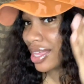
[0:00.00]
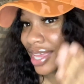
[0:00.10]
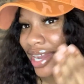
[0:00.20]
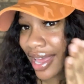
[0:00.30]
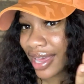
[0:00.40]

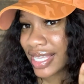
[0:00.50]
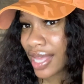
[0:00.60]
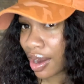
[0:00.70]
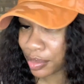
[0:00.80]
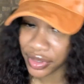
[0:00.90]
and it has
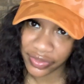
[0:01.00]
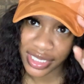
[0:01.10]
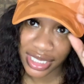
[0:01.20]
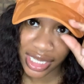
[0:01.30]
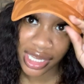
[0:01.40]
army
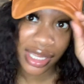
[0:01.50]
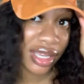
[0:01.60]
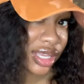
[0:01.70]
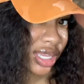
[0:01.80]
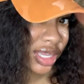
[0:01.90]
fatigue
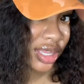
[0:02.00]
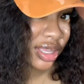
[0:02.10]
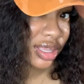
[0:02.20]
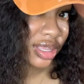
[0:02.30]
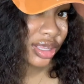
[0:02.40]

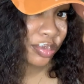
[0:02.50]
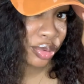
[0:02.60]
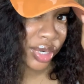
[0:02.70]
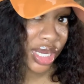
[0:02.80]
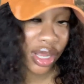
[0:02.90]

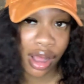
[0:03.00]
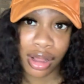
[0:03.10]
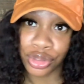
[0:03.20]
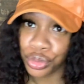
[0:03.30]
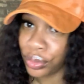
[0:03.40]
print
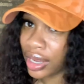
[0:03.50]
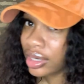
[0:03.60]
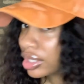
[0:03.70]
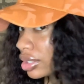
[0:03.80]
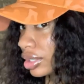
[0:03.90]
all throughout
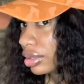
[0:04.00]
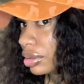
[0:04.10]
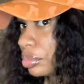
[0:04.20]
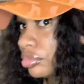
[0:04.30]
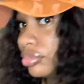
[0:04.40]
it,
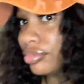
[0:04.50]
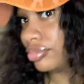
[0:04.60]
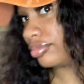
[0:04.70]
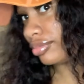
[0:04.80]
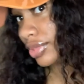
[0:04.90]

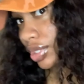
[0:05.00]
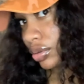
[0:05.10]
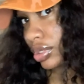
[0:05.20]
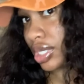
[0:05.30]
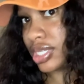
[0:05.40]

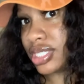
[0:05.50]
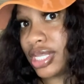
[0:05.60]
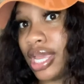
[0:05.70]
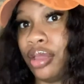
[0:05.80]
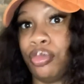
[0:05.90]
in the
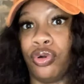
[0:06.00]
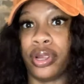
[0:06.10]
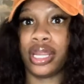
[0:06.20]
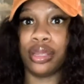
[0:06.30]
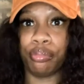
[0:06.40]
same or
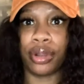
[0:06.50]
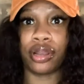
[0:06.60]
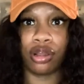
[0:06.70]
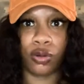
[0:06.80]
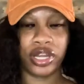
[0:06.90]
in
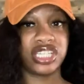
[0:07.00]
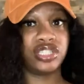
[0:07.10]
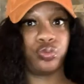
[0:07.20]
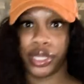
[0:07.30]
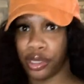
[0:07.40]
burnt orange
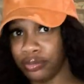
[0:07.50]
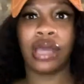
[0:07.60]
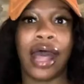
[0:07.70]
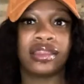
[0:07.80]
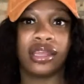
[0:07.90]
as well.
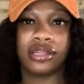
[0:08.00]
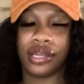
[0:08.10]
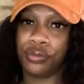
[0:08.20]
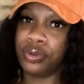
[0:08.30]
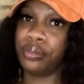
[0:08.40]
I think that
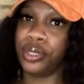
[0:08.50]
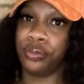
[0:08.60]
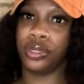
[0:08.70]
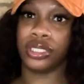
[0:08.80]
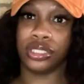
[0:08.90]
it would have been
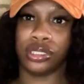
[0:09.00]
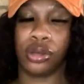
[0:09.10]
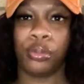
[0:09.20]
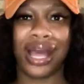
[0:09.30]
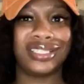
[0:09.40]
really
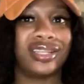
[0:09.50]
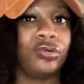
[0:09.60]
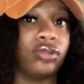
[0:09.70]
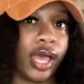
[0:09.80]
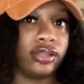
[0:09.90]
dope. I just
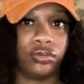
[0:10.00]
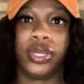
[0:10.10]
don't like the